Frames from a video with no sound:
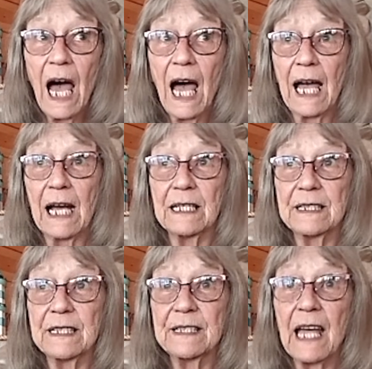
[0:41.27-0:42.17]
I
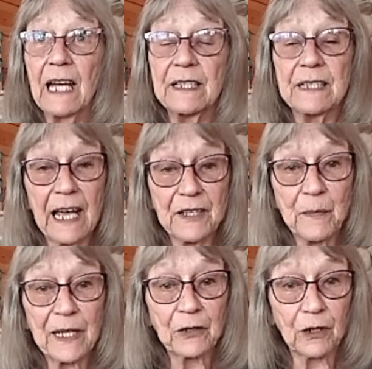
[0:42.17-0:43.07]
decided to ask
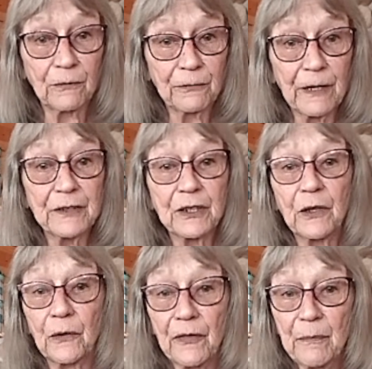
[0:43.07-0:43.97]
my girlfriend to go
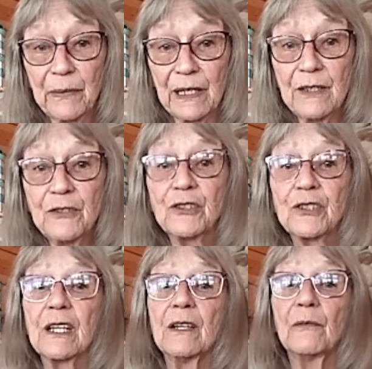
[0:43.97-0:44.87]
to the beach.
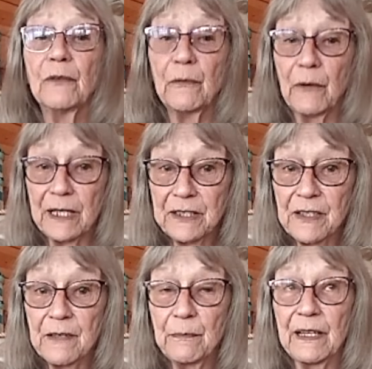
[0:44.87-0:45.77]
We went to
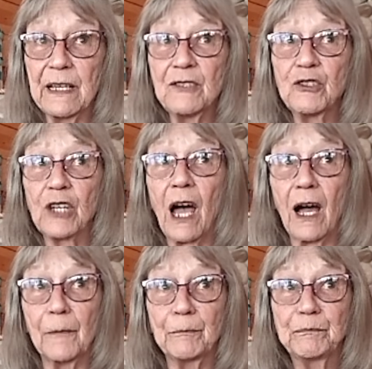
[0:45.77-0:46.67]
the beach,
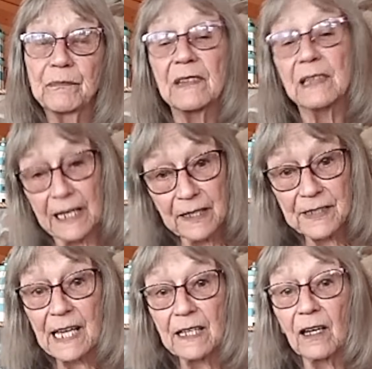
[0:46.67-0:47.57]
um, Lake
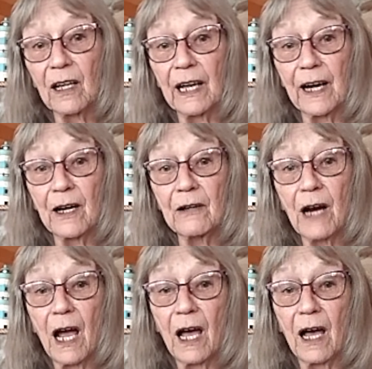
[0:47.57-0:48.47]
St. Clair
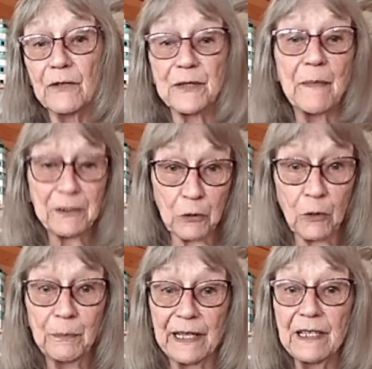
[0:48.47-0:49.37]
uh, was Metro
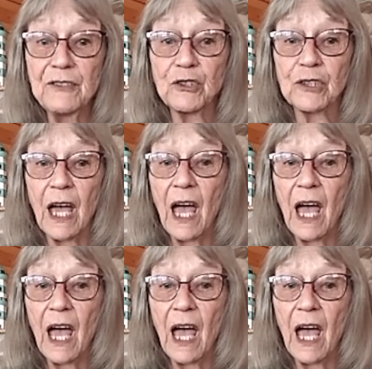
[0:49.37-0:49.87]
Beach.